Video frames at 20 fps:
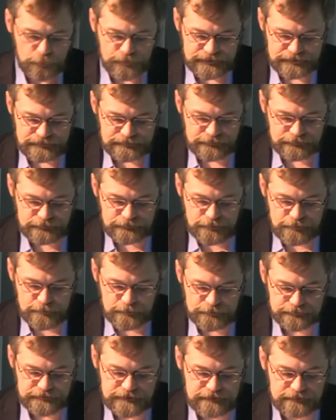But
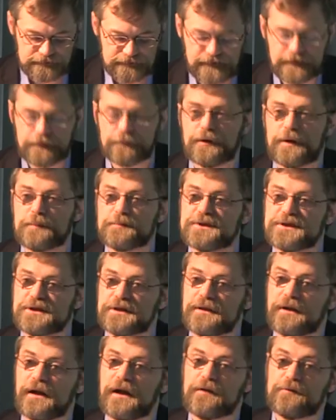some of these, like rub chin,